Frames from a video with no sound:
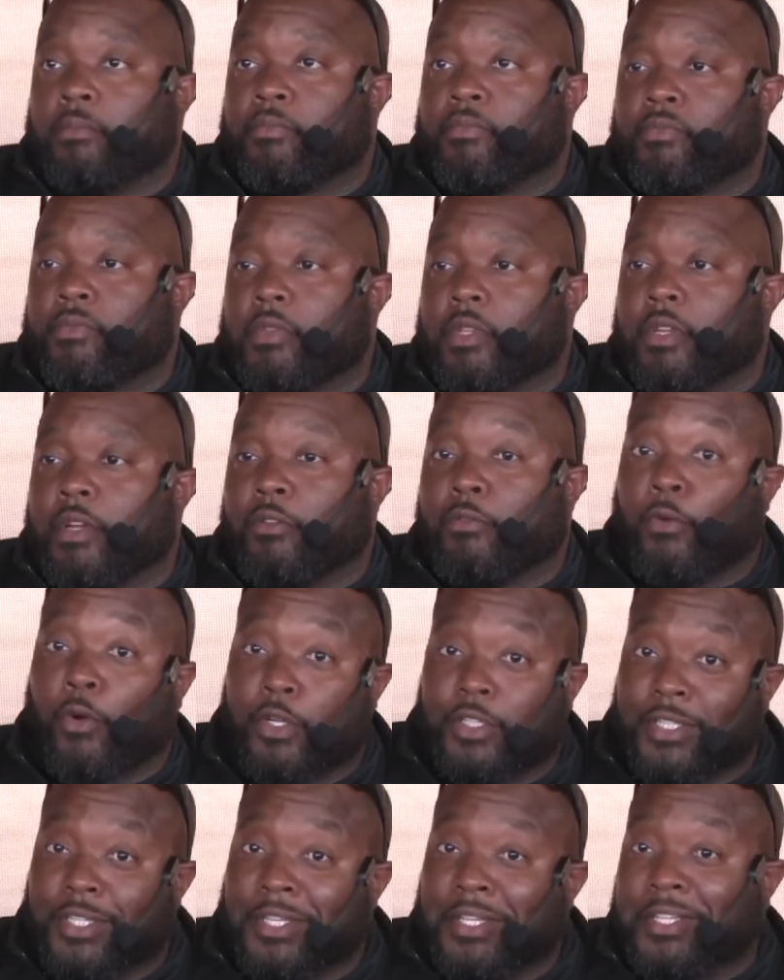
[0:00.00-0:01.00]

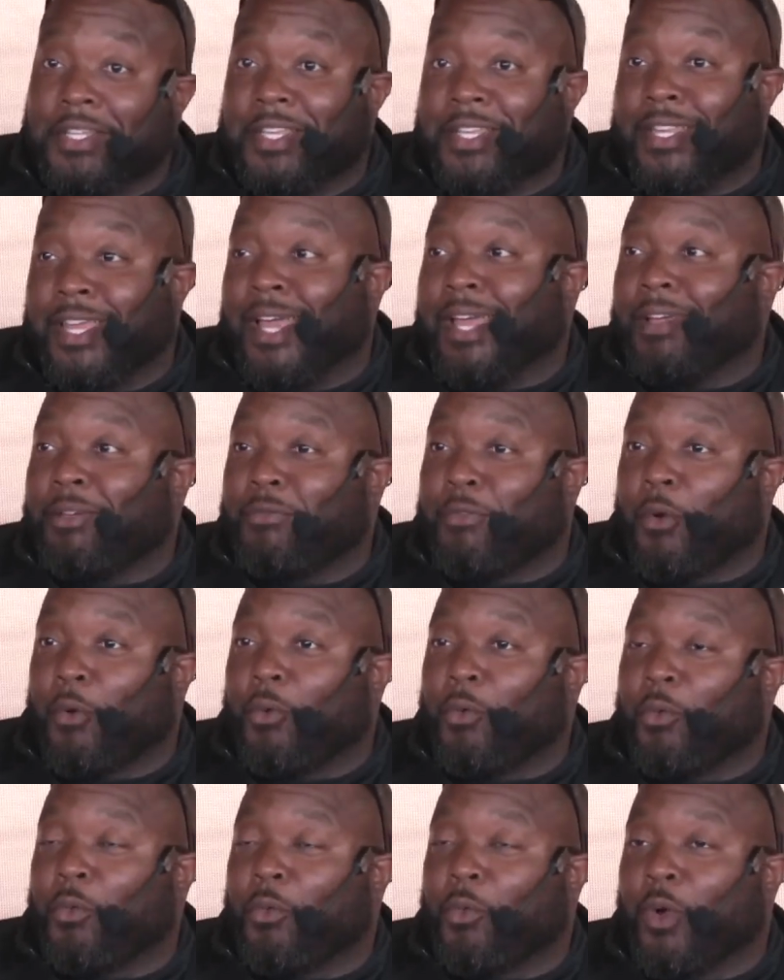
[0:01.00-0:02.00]
Unfortunately, that for
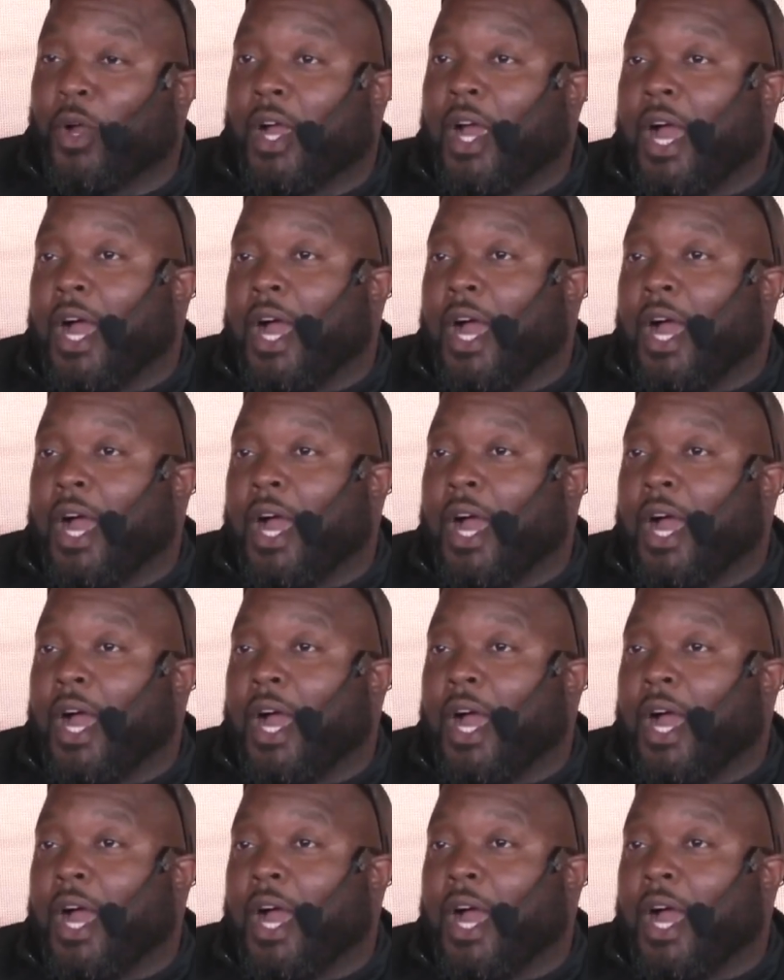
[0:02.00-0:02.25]
where